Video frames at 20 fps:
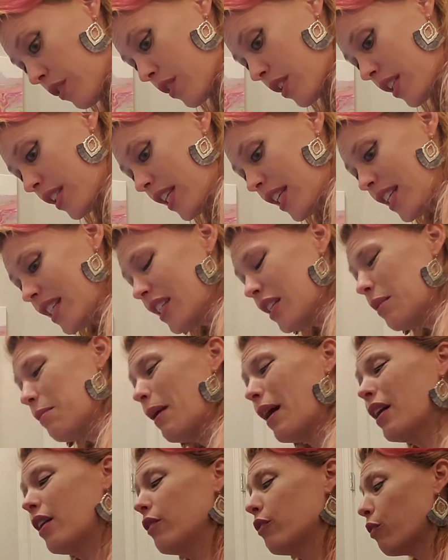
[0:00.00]
a decent
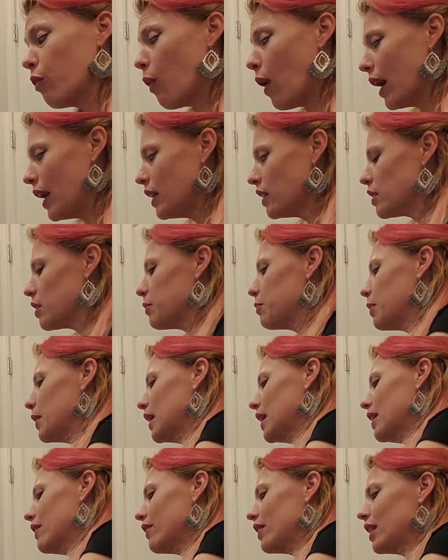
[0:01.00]
amount of white, but
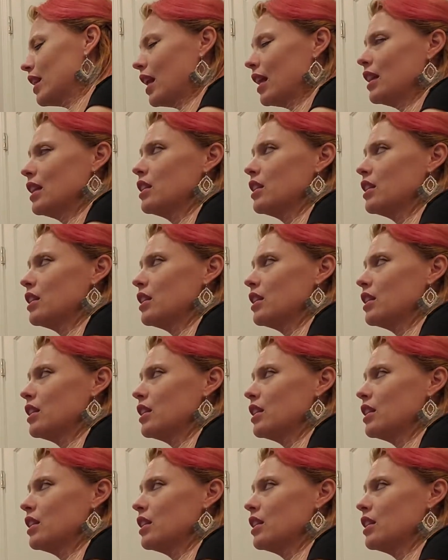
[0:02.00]
even then